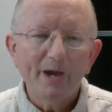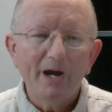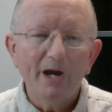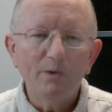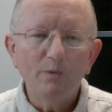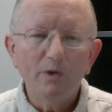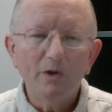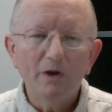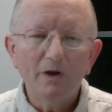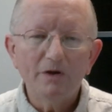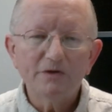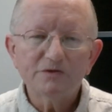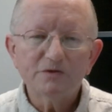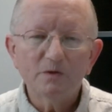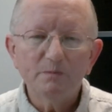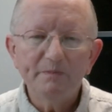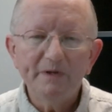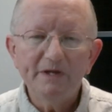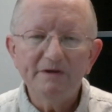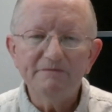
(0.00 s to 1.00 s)
I will
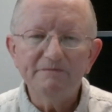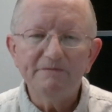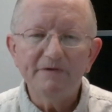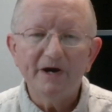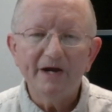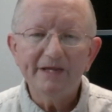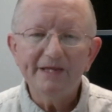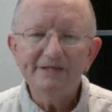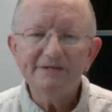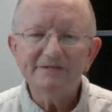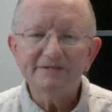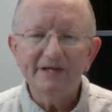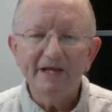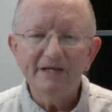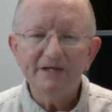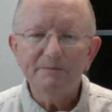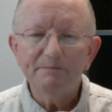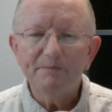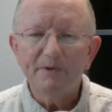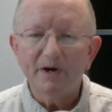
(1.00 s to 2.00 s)
also be inviting
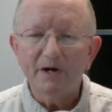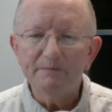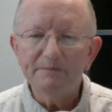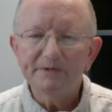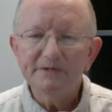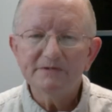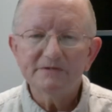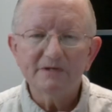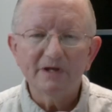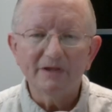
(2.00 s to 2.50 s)
state departments,